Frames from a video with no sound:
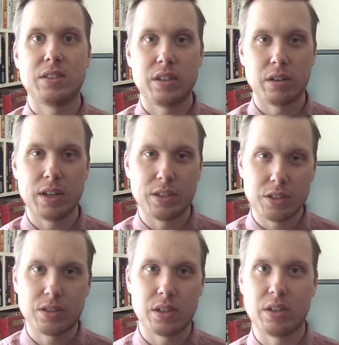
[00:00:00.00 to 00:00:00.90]
here and
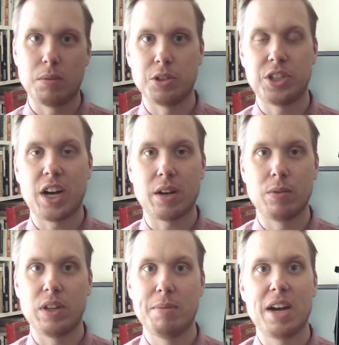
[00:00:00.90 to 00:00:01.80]
just to double check and
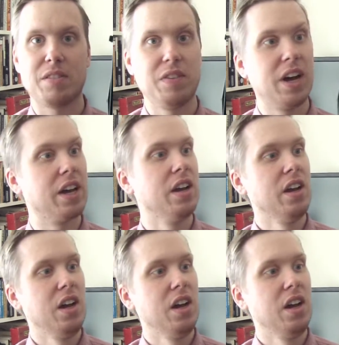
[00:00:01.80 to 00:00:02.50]
really magnify it.